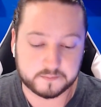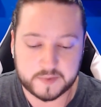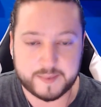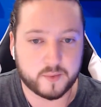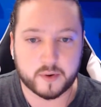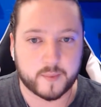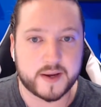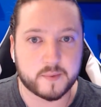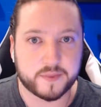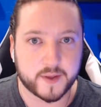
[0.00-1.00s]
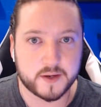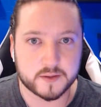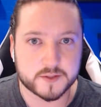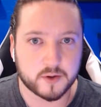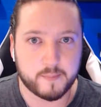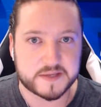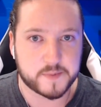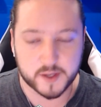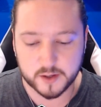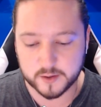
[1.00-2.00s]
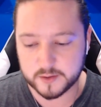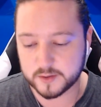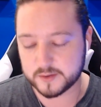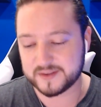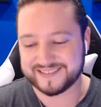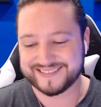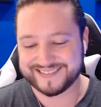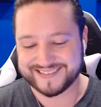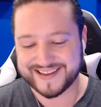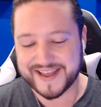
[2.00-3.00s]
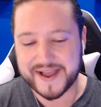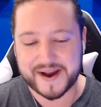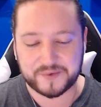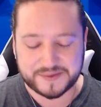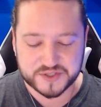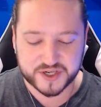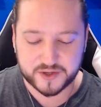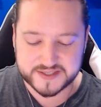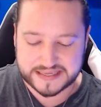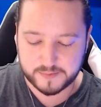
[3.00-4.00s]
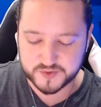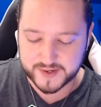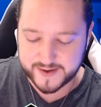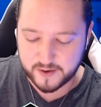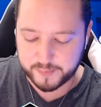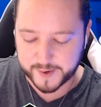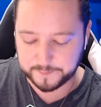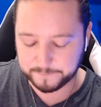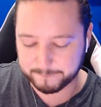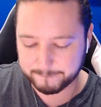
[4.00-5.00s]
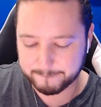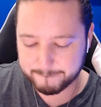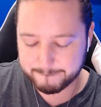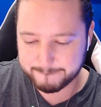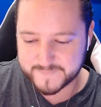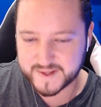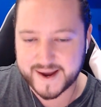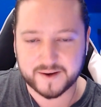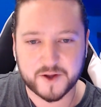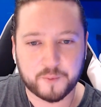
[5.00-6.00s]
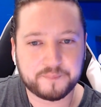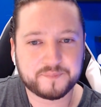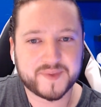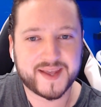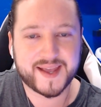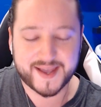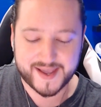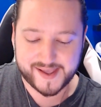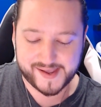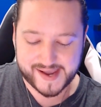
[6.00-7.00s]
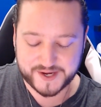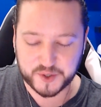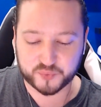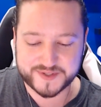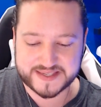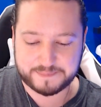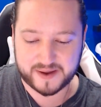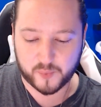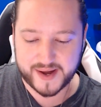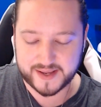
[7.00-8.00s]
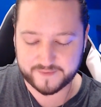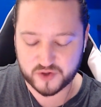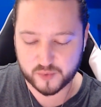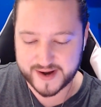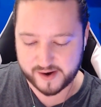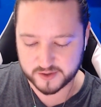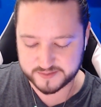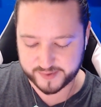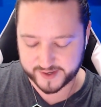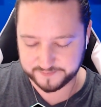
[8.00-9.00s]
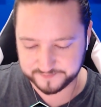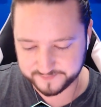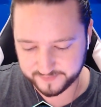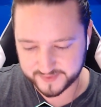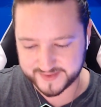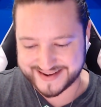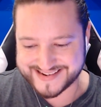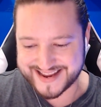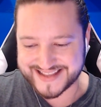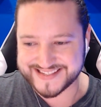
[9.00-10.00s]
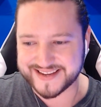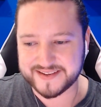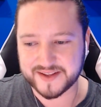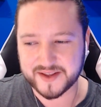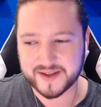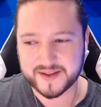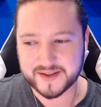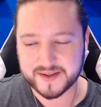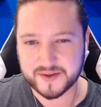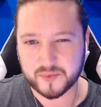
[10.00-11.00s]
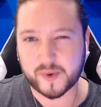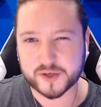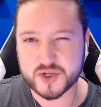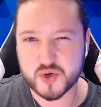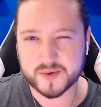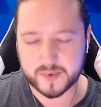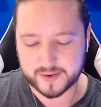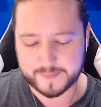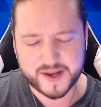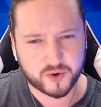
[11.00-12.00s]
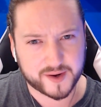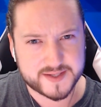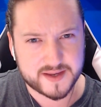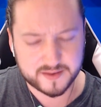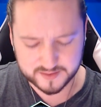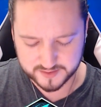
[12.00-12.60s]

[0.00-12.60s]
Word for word: I mean, we're winning with it, so it must be good. I really wish I could use the emotes right now, but I don't know. I could risk it by waiting a few more hours, but it, it said one to two. Am I crazy?